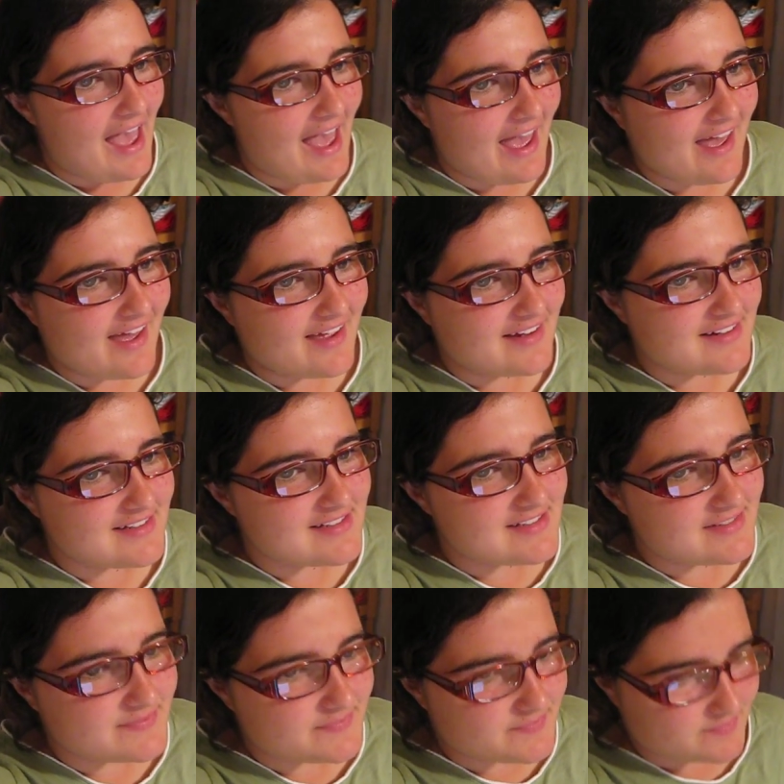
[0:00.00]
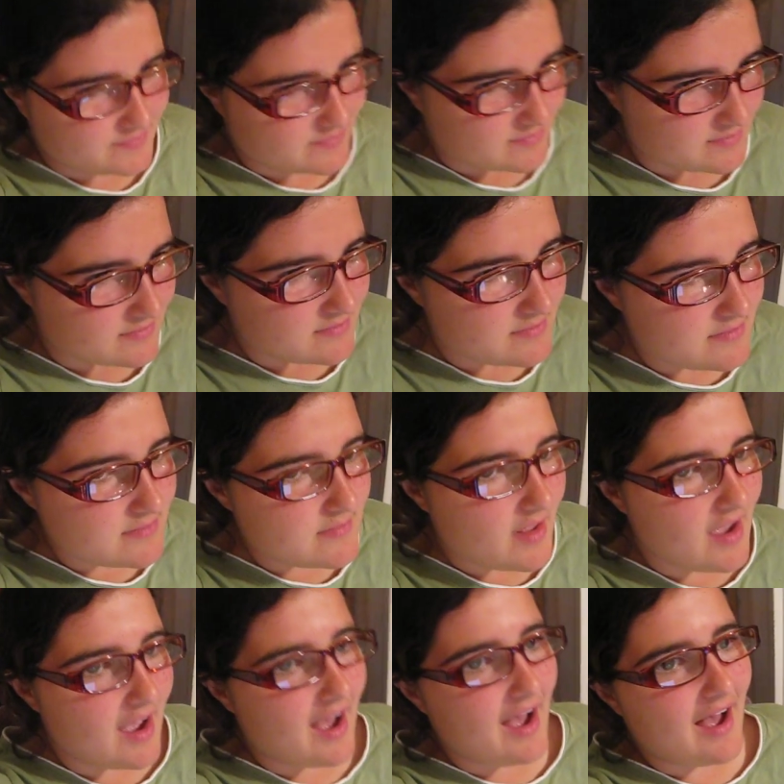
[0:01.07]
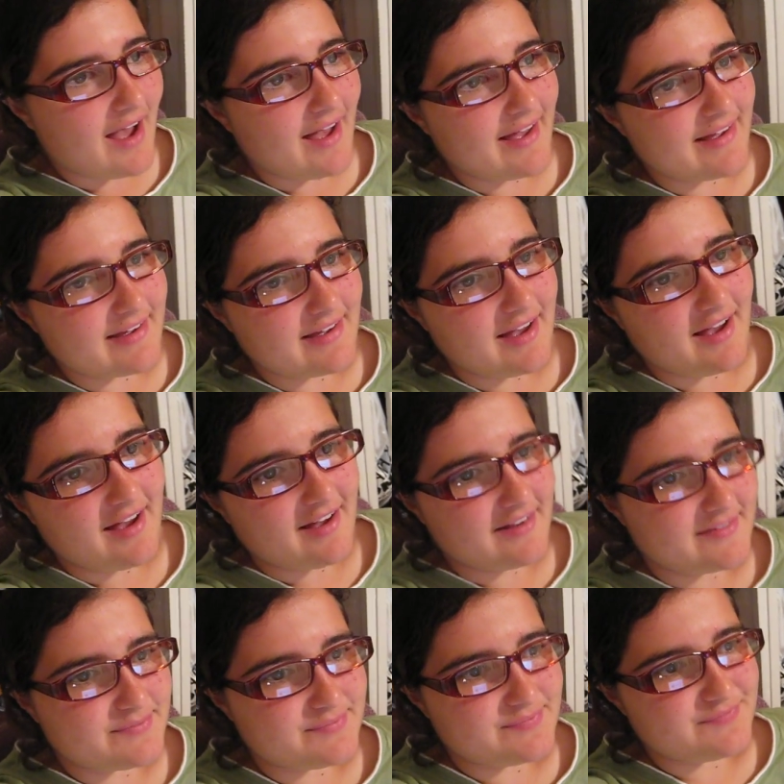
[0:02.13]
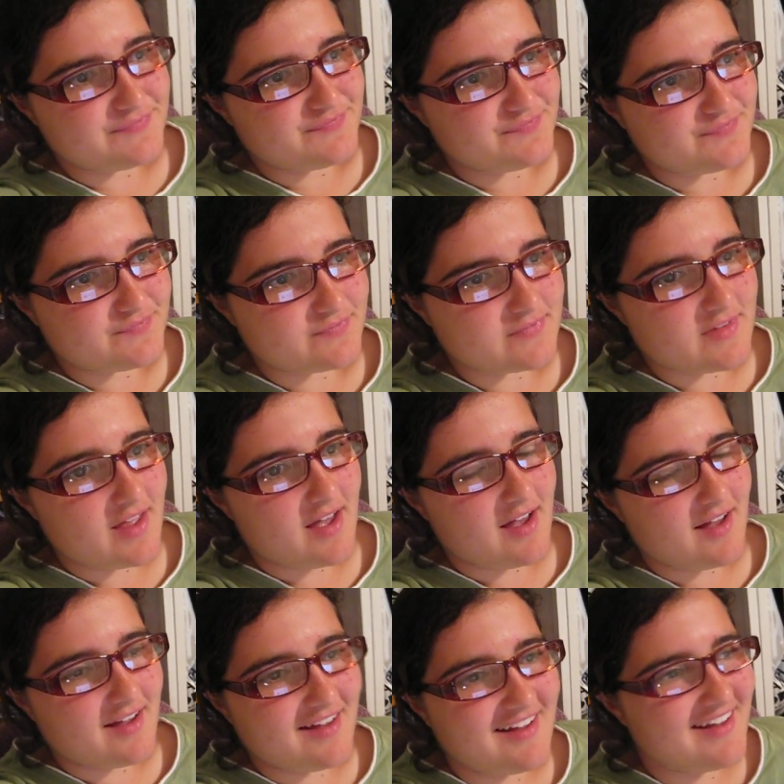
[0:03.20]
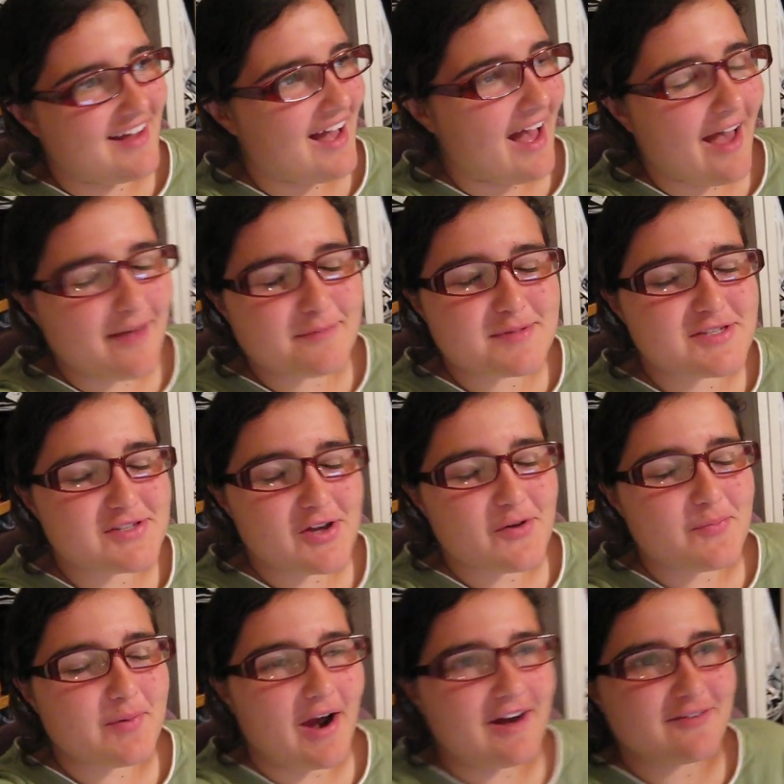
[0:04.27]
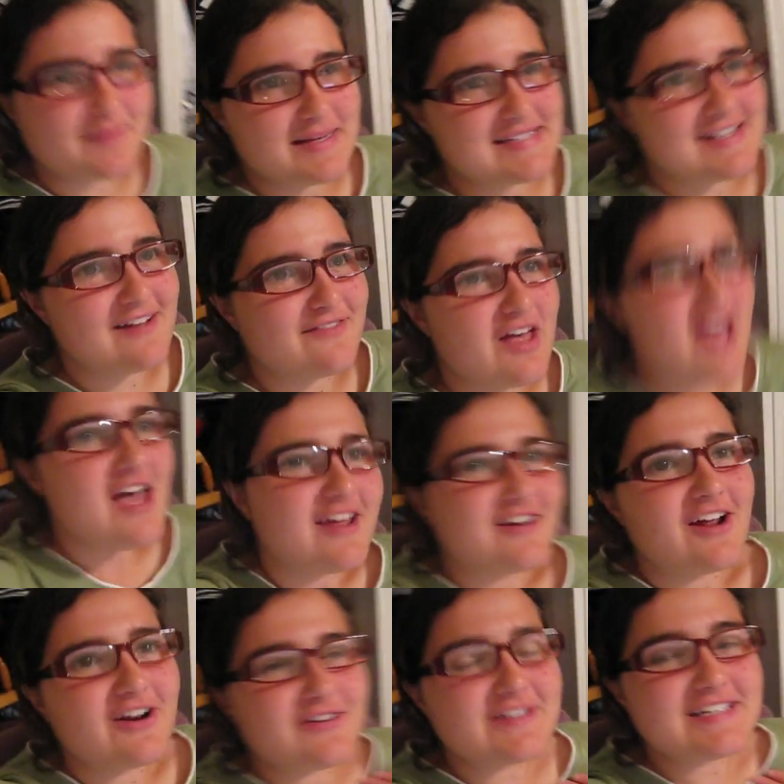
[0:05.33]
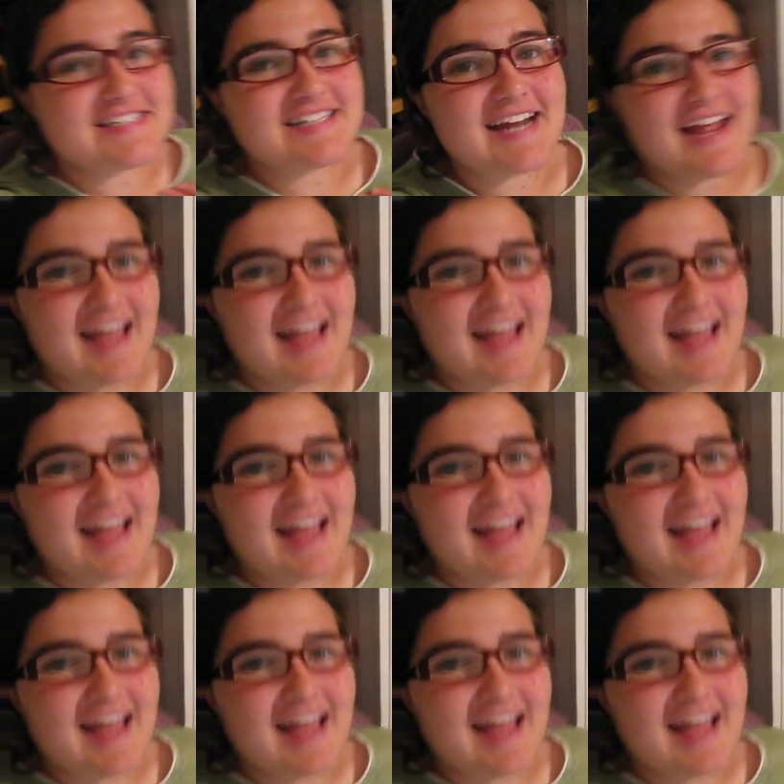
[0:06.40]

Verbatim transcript: And I um I'm so proud of myself. Not only did I